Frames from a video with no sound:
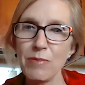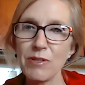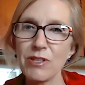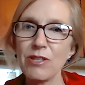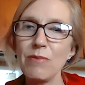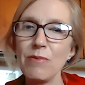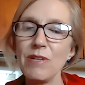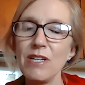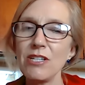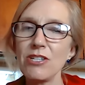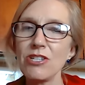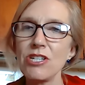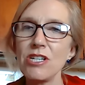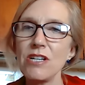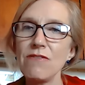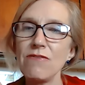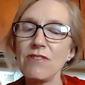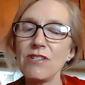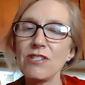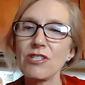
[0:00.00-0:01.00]
But the minute
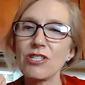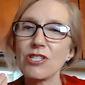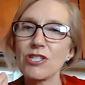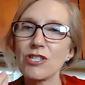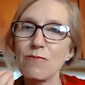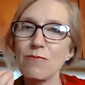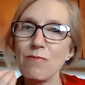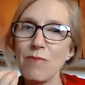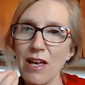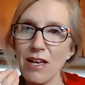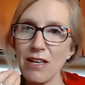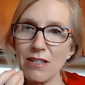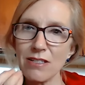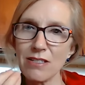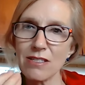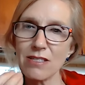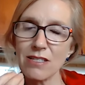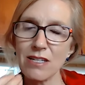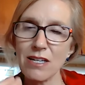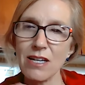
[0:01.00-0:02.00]
she even
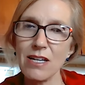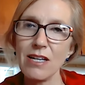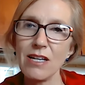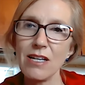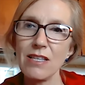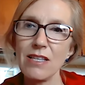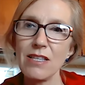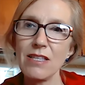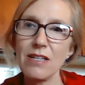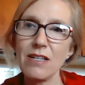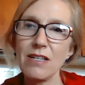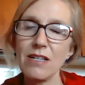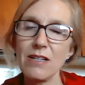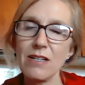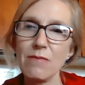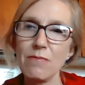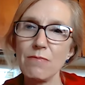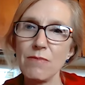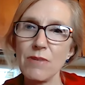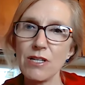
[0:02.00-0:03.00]
smells
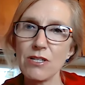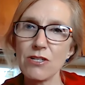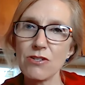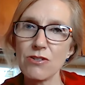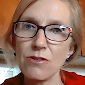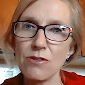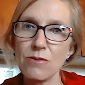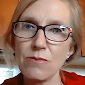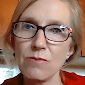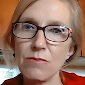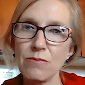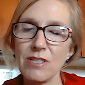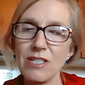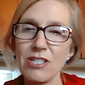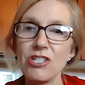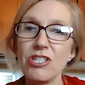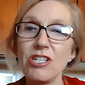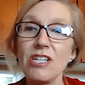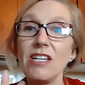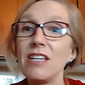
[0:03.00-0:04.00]
the mushroom,
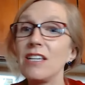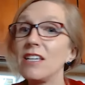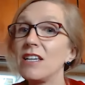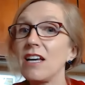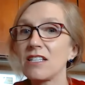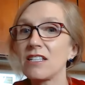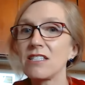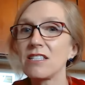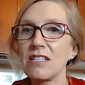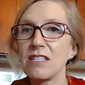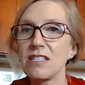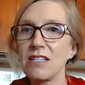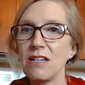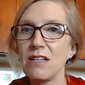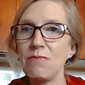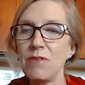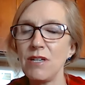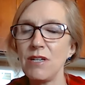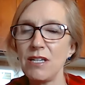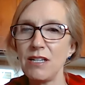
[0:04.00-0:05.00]
she gets this
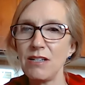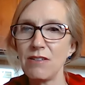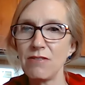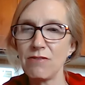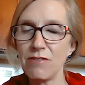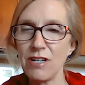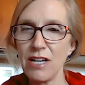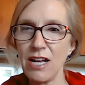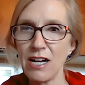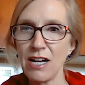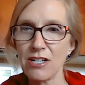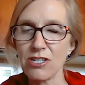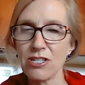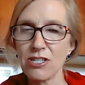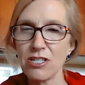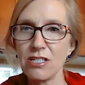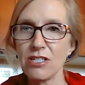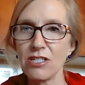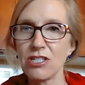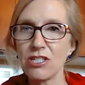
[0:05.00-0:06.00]
immediate
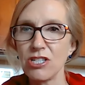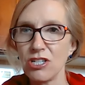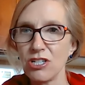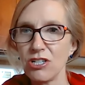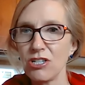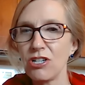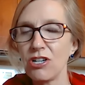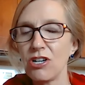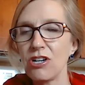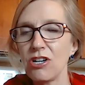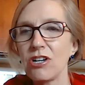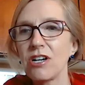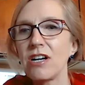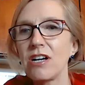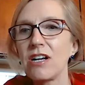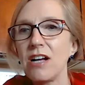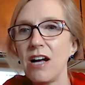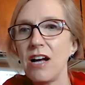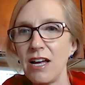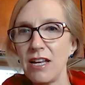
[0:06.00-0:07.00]
reaction to
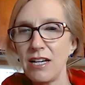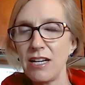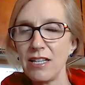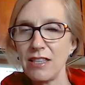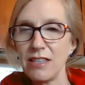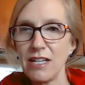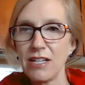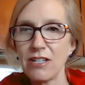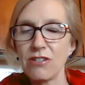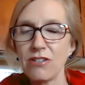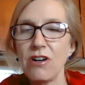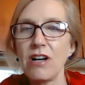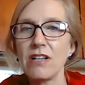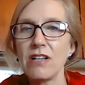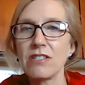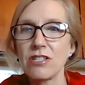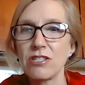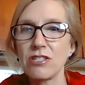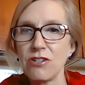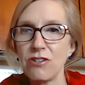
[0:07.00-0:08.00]
her gut that
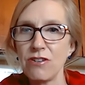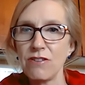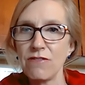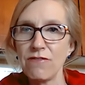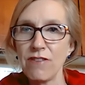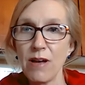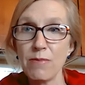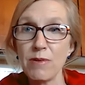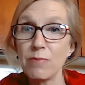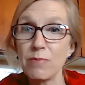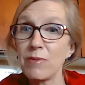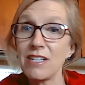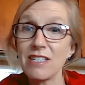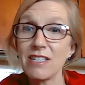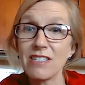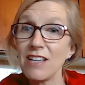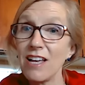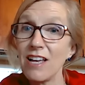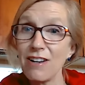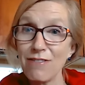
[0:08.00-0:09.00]
causes her to vomit, but
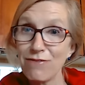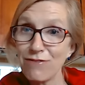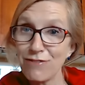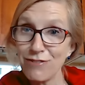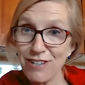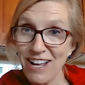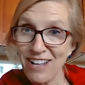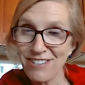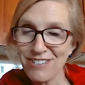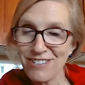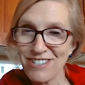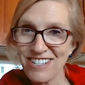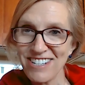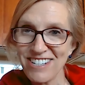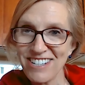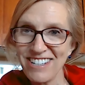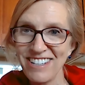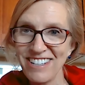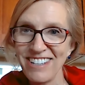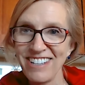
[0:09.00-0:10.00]
it's not a food
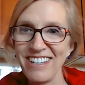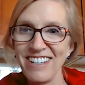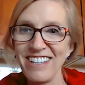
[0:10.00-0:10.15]
allergy.